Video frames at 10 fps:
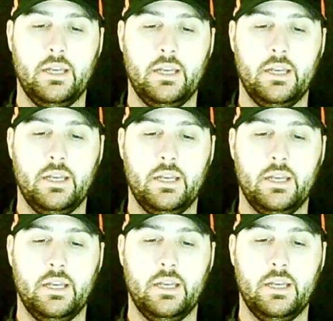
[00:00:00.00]

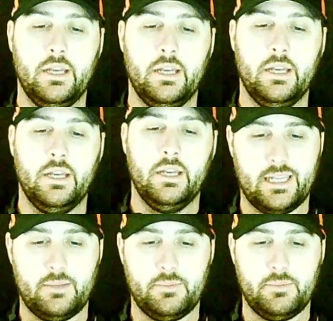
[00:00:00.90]
nonetheless, it was still a game
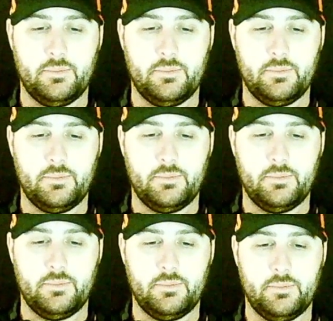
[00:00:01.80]
that we wanted to be
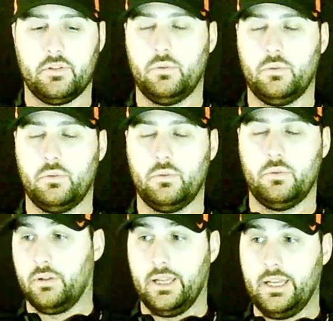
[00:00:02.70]
able to
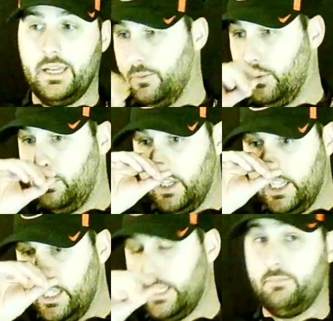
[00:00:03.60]
play, and we played
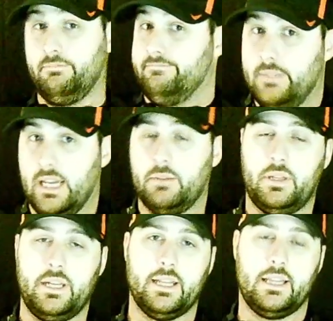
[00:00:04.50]
in it and got to play
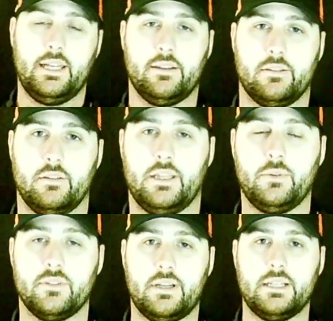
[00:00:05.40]
in Atlanta. So that was
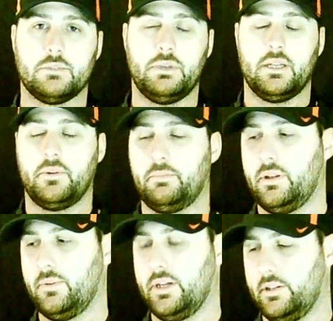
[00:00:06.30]
nice, being able to play
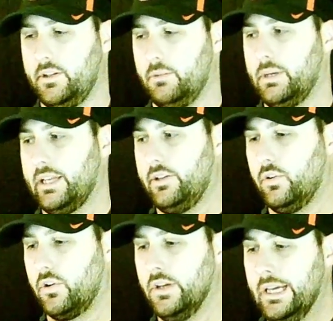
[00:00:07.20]
right there in your
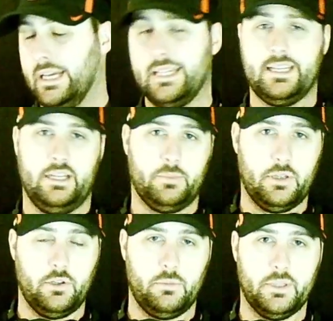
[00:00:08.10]
backyard, and that helped a
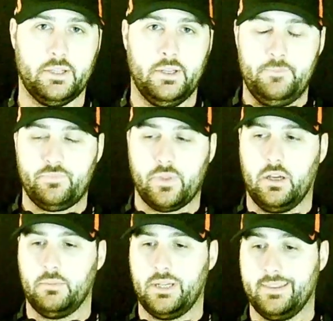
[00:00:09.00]
little bit.
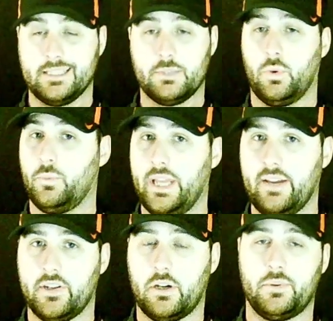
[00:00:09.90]
And that's what we have an
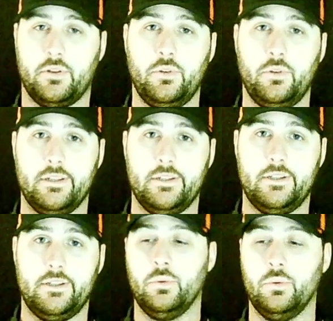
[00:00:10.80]
opportunity to
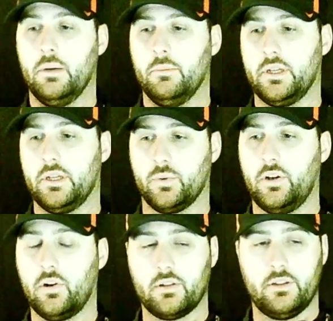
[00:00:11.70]
do, because
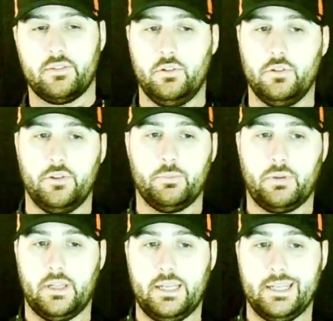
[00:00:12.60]
regardless, you're
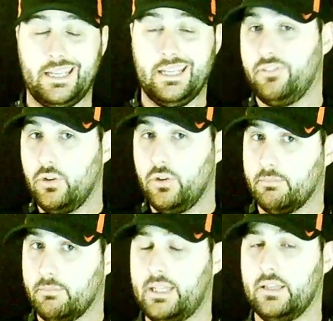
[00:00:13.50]
playing, if you can
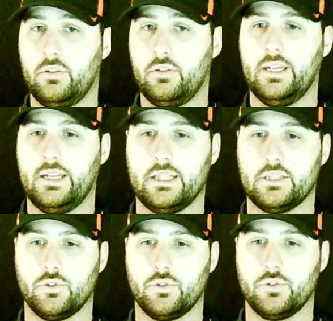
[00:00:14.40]
make it to that national
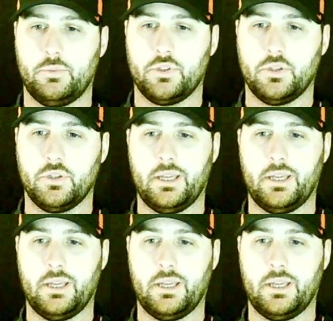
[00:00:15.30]
championship game,